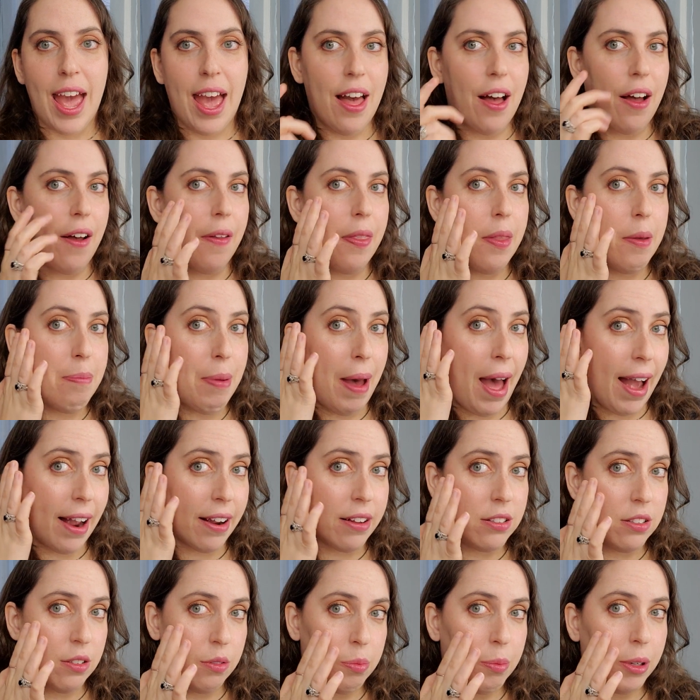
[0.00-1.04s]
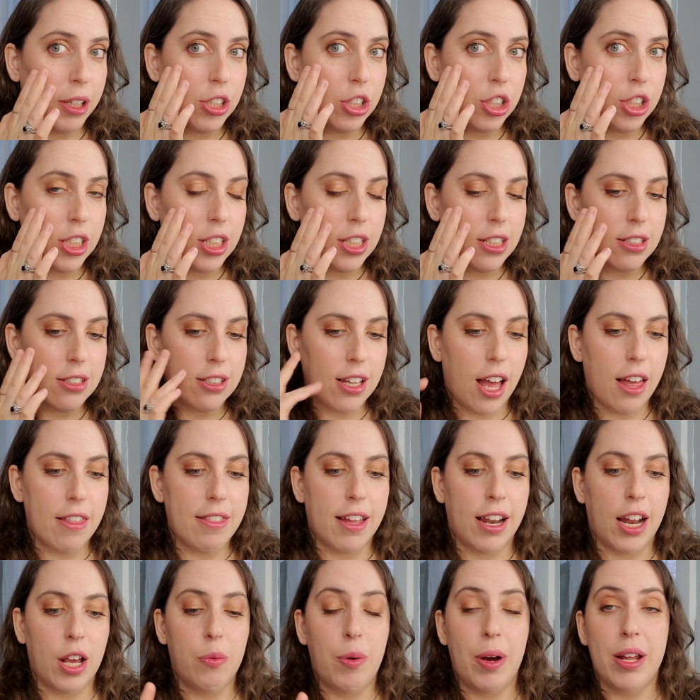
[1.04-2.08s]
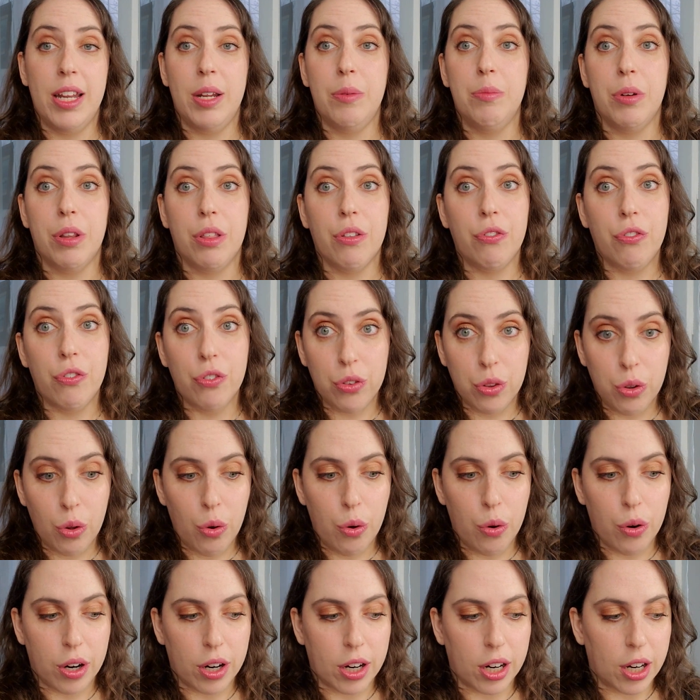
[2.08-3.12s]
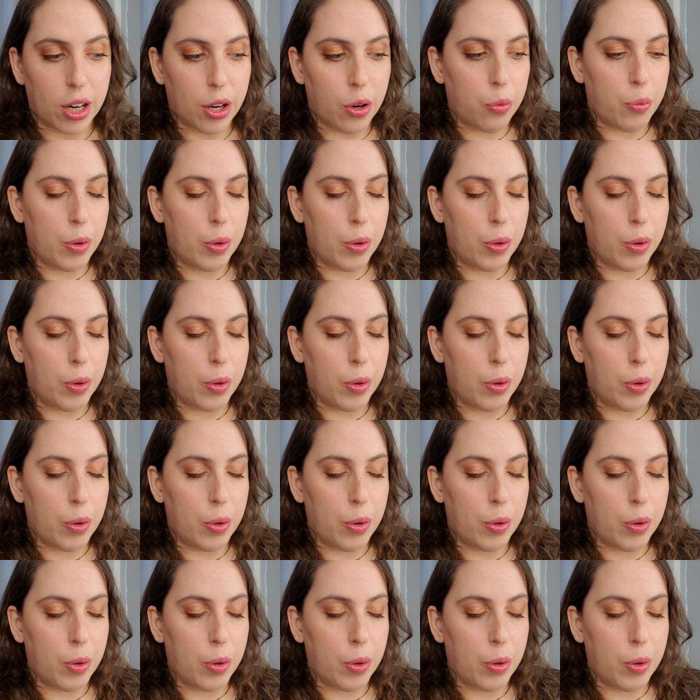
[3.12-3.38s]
uh, on the backs of my cheeks. And then I went in with Floor,